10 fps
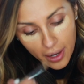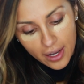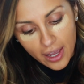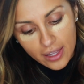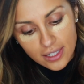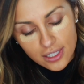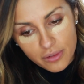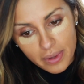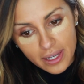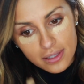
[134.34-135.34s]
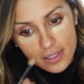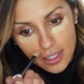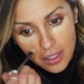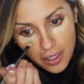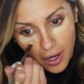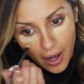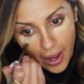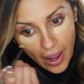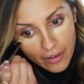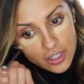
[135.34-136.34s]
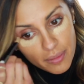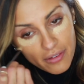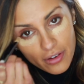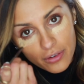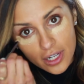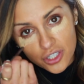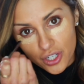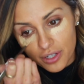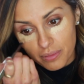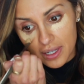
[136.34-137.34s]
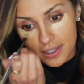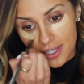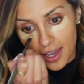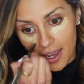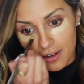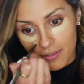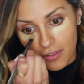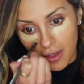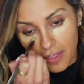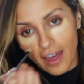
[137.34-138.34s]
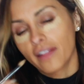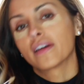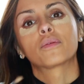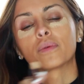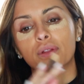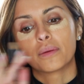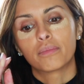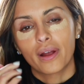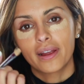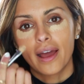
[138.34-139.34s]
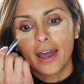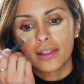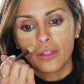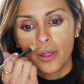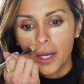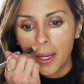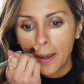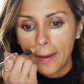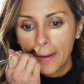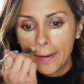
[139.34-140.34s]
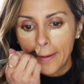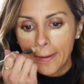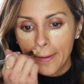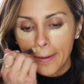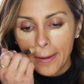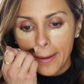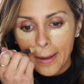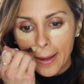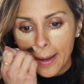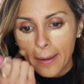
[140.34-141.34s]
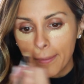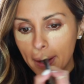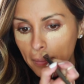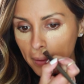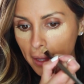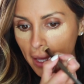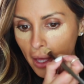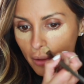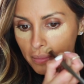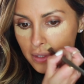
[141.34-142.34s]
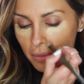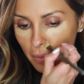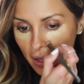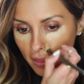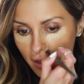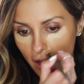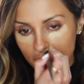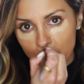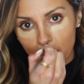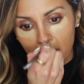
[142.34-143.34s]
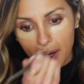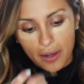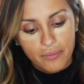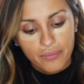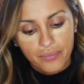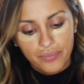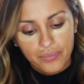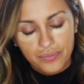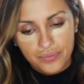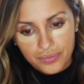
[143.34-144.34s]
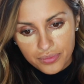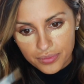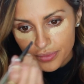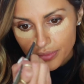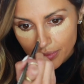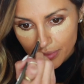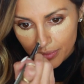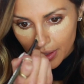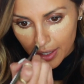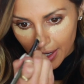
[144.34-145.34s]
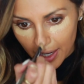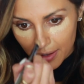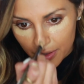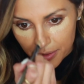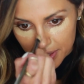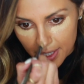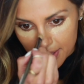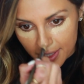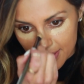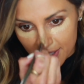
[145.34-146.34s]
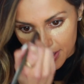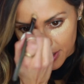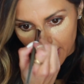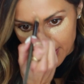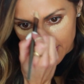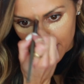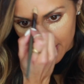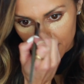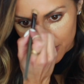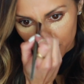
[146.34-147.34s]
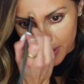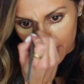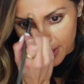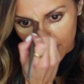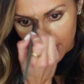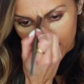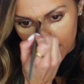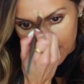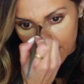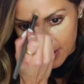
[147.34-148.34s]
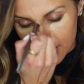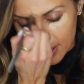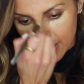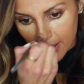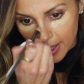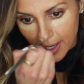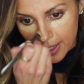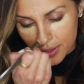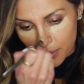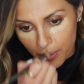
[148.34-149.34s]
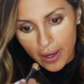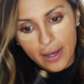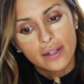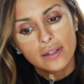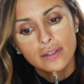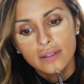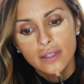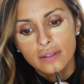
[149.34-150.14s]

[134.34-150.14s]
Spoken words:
And I like to do my concealer after my foundation because I kind of like that like really bright-eyed look. And it really helps with contouring. And I kind of use this concealer as a contour as well.